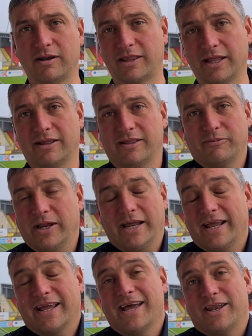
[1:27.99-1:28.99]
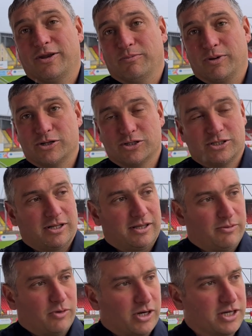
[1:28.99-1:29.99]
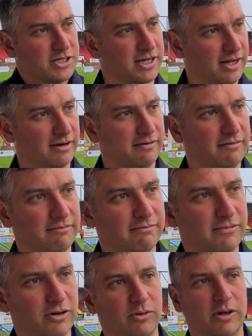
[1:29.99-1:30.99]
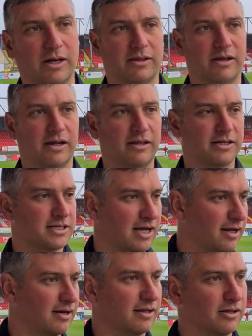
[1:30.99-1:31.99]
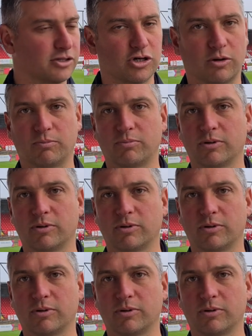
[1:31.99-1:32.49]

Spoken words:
we ain't getting them because they want to sign, you know, they're either signed at the top